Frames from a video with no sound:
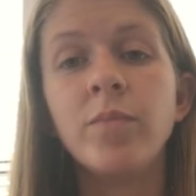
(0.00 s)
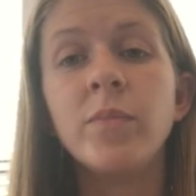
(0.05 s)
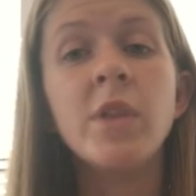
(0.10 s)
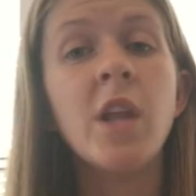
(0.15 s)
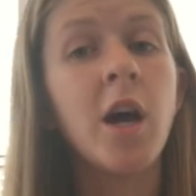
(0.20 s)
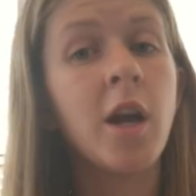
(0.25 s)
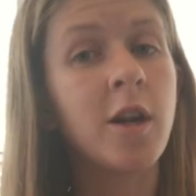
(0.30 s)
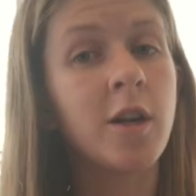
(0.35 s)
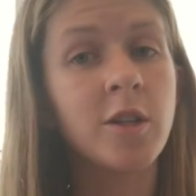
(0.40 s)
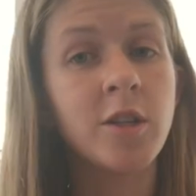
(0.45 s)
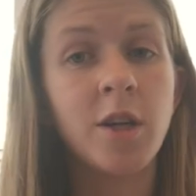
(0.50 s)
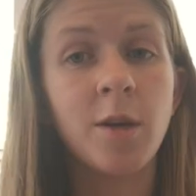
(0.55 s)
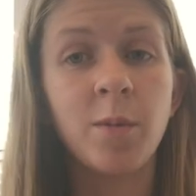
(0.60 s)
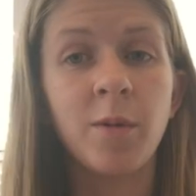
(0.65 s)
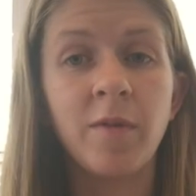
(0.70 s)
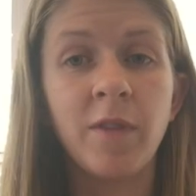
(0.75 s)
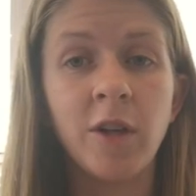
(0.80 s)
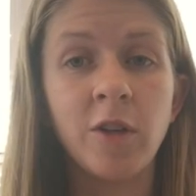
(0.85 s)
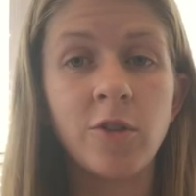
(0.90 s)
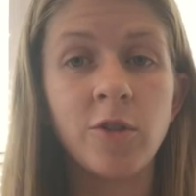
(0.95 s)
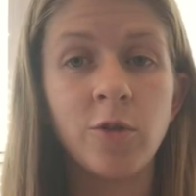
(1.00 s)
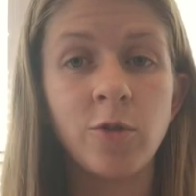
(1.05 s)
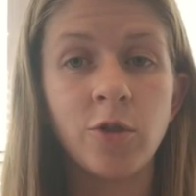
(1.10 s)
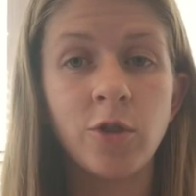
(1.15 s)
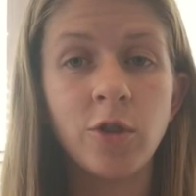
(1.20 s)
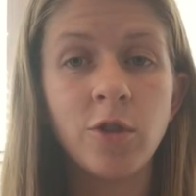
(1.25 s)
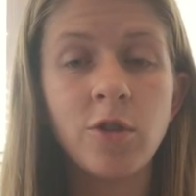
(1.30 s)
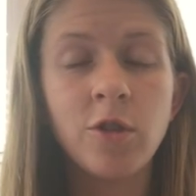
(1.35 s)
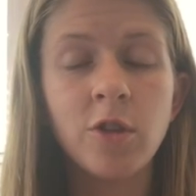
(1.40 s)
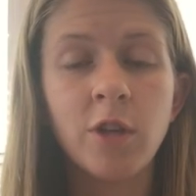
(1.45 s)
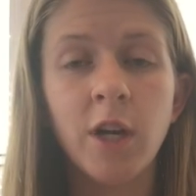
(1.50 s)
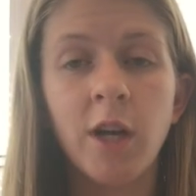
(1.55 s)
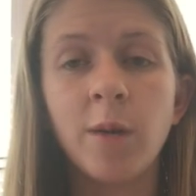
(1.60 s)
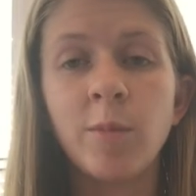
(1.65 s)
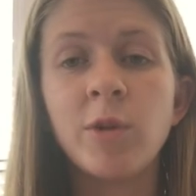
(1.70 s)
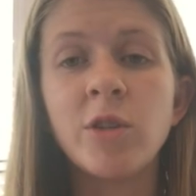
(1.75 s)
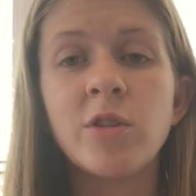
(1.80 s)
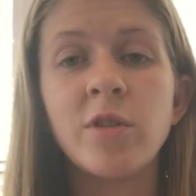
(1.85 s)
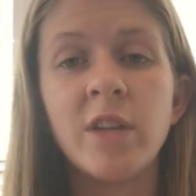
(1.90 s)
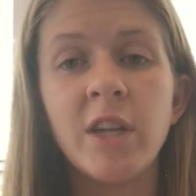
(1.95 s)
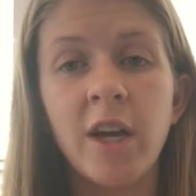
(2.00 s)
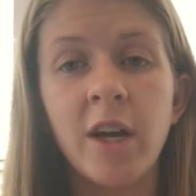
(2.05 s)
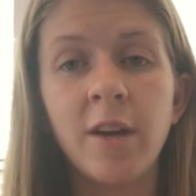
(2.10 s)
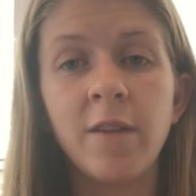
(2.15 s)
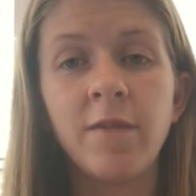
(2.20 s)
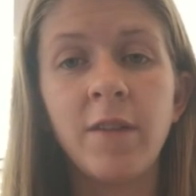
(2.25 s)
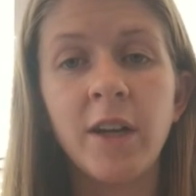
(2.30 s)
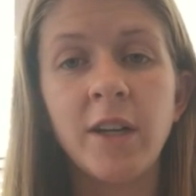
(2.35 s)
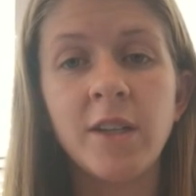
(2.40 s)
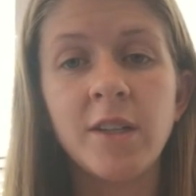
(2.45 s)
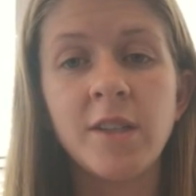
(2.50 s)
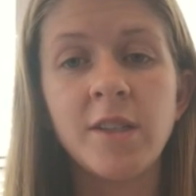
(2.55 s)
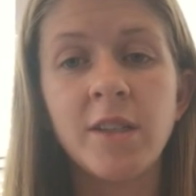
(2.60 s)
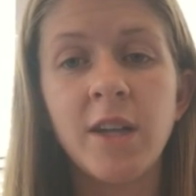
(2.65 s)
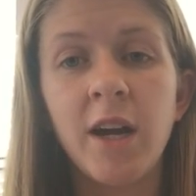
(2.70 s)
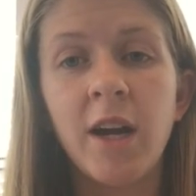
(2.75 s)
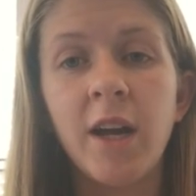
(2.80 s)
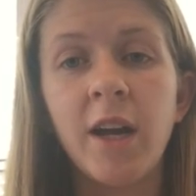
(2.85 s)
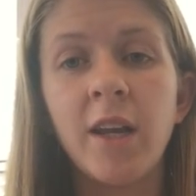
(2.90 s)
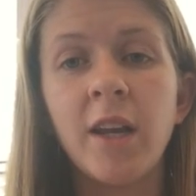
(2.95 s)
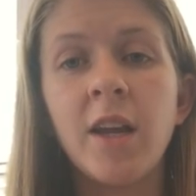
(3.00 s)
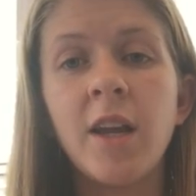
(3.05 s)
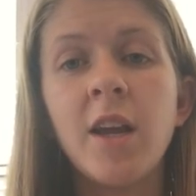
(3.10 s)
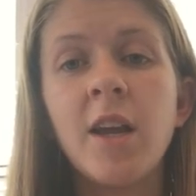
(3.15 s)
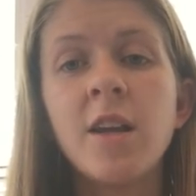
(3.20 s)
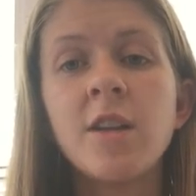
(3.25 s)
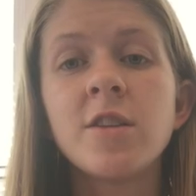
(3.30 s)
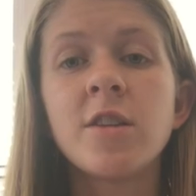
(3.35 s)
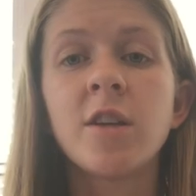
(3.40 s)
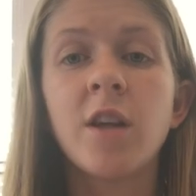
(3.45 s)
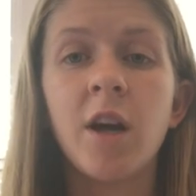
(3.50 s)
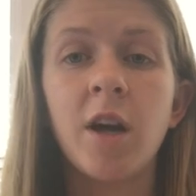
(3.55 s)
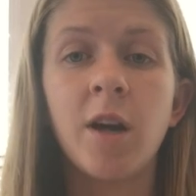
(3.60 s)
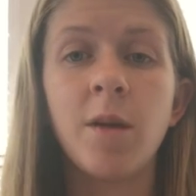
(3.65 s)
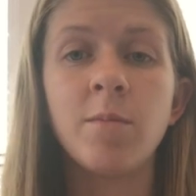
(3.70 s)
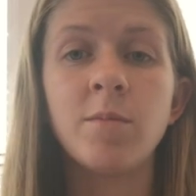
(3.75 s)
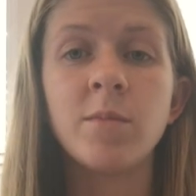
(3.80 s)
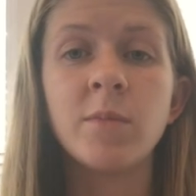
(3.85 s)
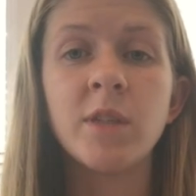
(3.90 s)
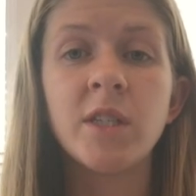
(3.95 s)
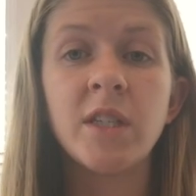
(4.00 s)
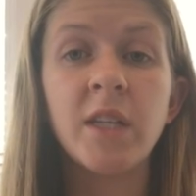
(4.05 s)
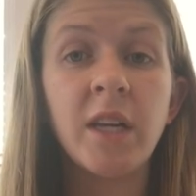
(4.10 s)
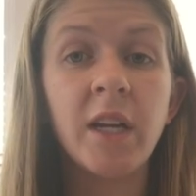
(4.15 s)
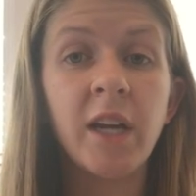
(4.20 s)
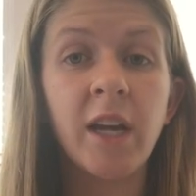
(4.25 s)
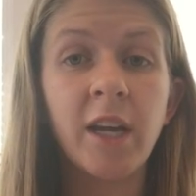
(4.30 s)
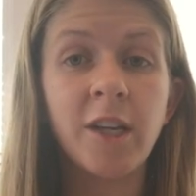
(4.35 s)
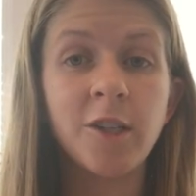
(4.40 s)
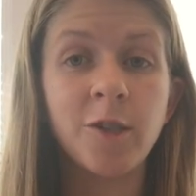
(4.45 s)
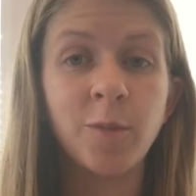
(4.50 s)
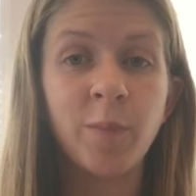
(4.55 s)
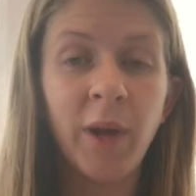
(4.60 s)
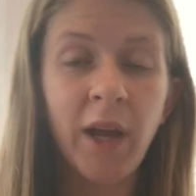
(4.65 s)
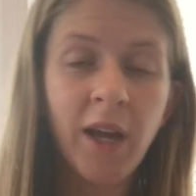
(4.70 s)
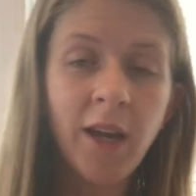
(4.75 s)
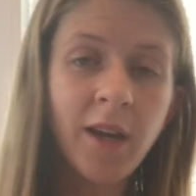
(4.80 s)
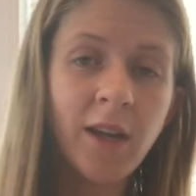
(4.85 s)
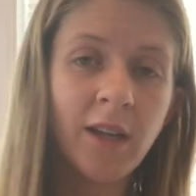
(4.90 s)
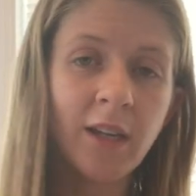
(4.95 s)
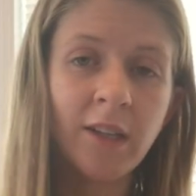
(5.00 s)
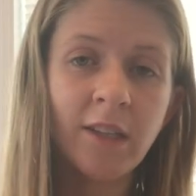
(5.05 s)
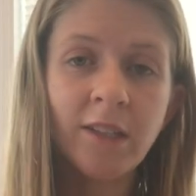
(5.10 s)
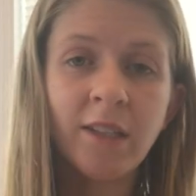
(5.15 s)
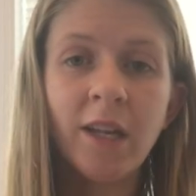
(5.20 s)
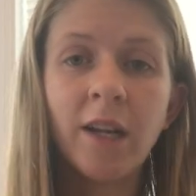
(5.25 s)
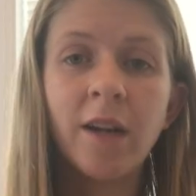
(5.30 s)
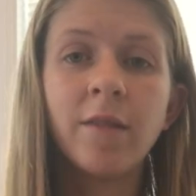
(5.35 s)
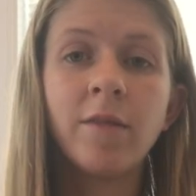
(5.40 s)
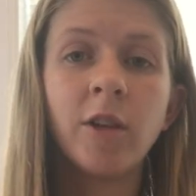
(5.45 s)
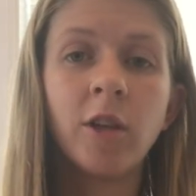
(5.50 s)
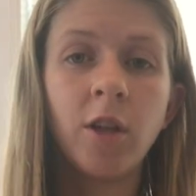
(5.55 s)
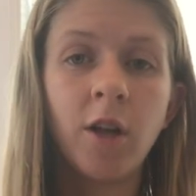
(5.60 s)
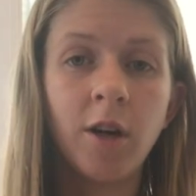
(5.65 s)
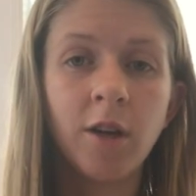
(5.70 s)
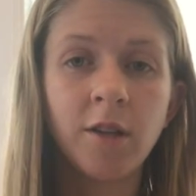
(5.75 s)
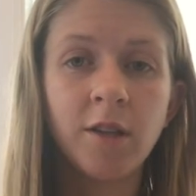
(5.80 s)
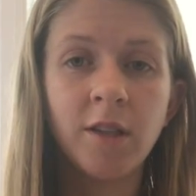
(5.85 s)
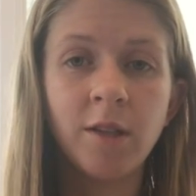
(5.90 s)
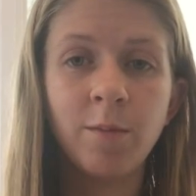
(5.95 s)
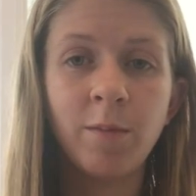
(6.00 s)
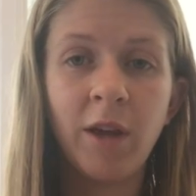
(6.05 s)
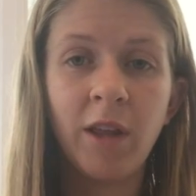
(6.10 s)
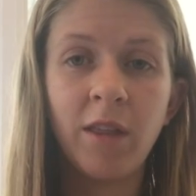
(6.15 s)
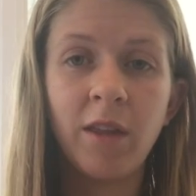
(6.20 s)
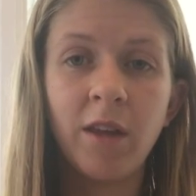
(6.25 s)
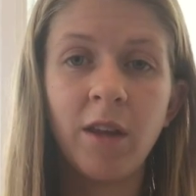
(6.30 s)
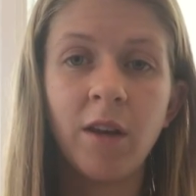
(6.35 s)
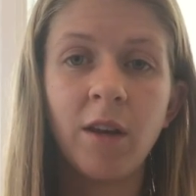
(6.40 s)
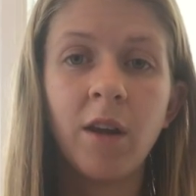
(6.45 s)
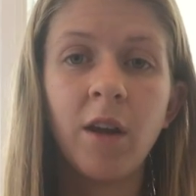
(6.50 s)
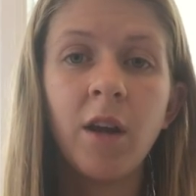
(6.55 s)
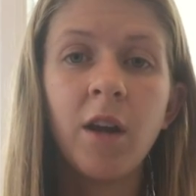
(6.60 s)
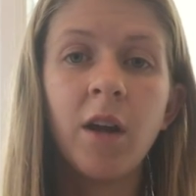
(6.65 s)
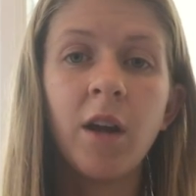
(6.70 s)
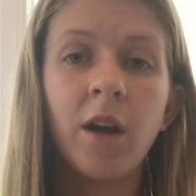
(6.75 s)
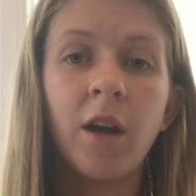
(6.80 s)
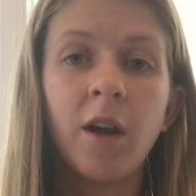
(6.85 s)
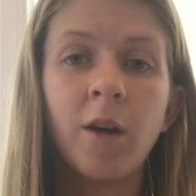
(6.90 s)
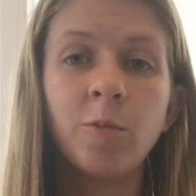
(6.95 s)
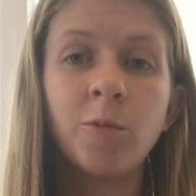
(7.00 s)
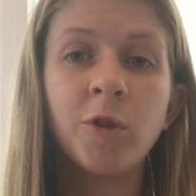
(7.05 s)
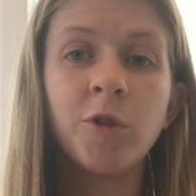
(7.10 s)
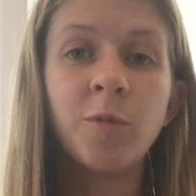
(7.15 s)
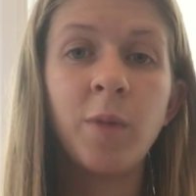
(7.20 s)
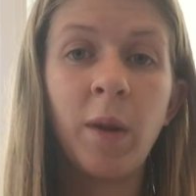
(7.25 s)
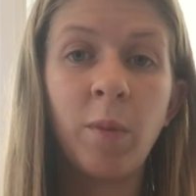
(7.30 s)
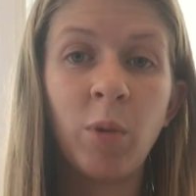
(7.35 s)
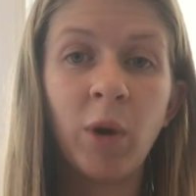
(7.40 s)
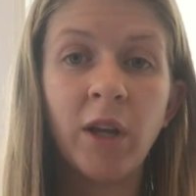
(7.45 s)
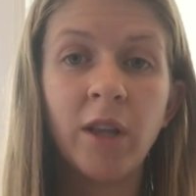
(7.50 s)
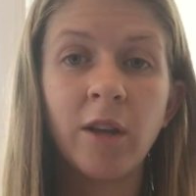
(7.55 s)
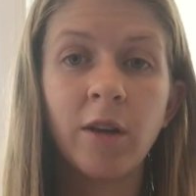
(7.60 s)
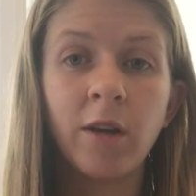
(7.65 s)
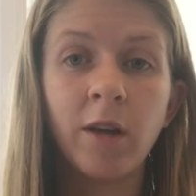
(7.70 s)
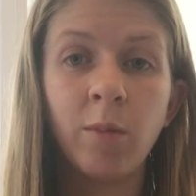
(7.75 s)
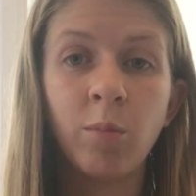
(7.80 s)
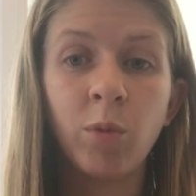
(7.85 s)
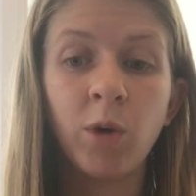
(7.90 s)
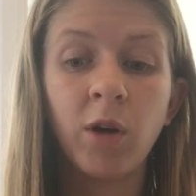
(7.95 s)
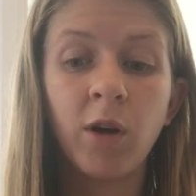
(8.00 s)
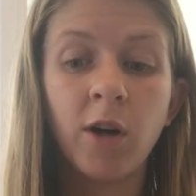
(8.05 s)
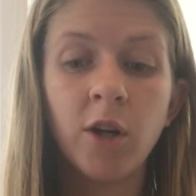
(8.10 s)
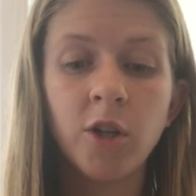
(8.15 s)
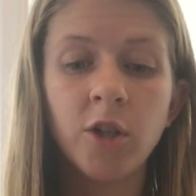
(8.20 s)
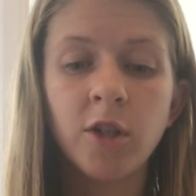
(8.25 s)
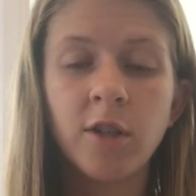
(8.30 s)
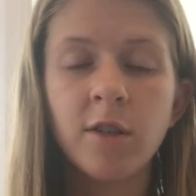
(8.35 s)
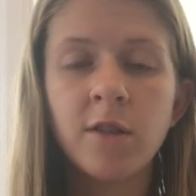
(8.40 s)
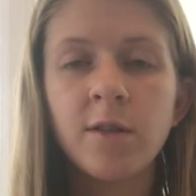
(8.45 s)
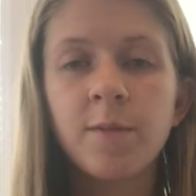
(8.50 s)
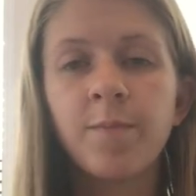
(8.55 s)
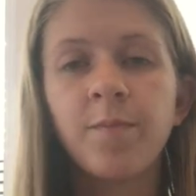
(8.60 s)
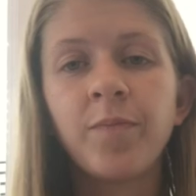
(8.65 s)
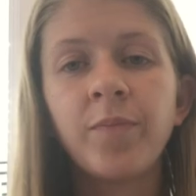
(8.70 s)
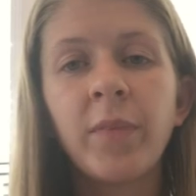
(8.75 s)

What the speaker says: not on top of their sutures, but to the unaffected side, to come sitting edge of bed instead of the long sit method, which may break their hip precautions.